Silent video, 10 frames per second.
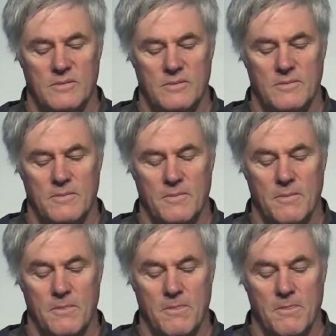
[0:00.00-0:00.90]

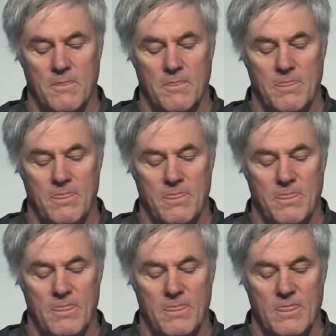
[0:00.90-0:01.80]

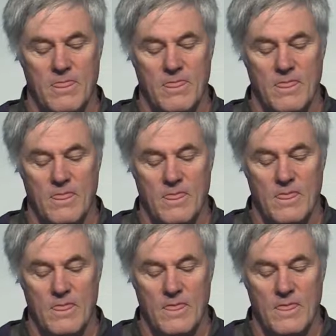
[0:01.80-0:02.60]
(silence)